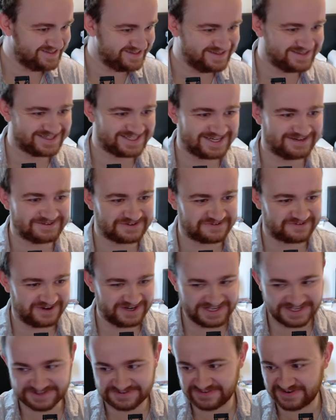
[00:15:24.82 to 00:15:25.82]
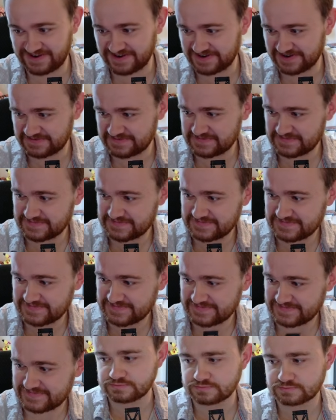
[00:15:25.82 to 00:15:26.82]
Shit was funny as fuck.
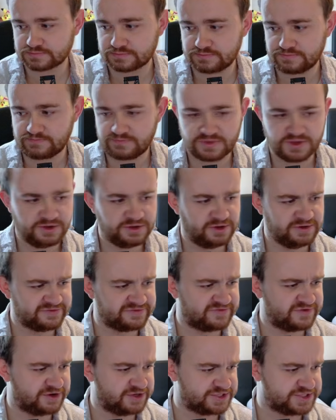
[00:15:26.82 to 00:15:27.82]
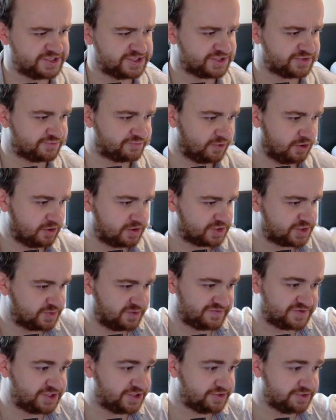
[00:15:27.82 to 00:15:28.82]
Going first into rocks
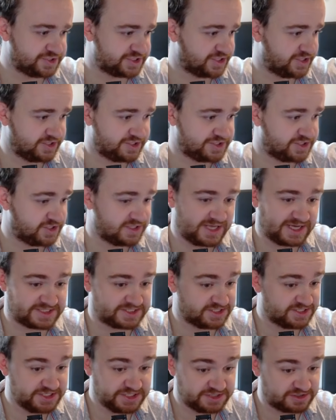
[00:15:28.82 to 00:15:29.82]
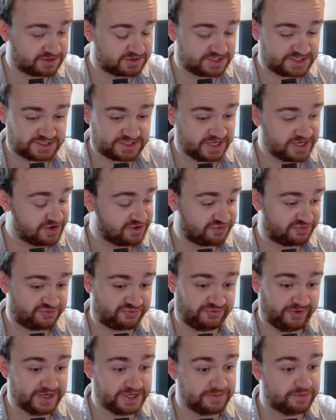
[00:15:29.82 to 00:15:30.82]
with 2 search. That's an
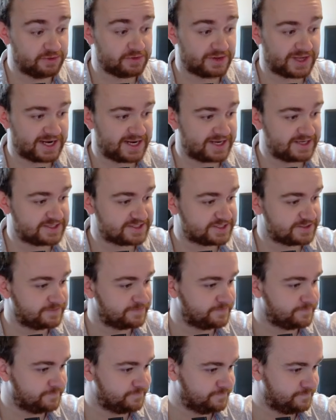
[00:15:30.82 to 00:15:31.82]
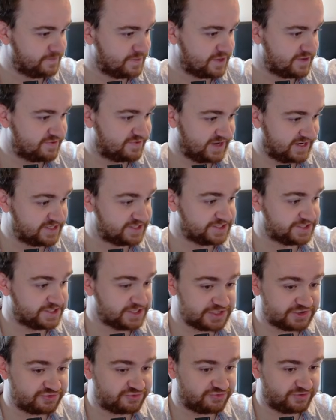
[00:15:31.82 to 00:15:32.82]
incredible hand. That is an
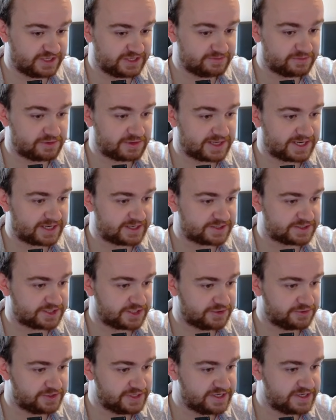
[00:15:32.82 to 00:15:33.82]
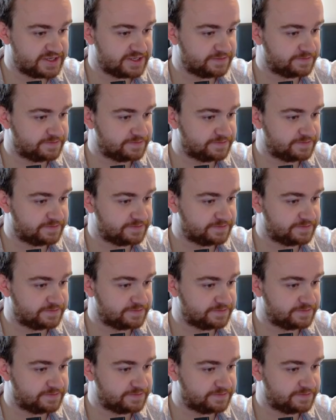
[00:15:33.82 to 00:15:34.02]
incredible hand. Holy.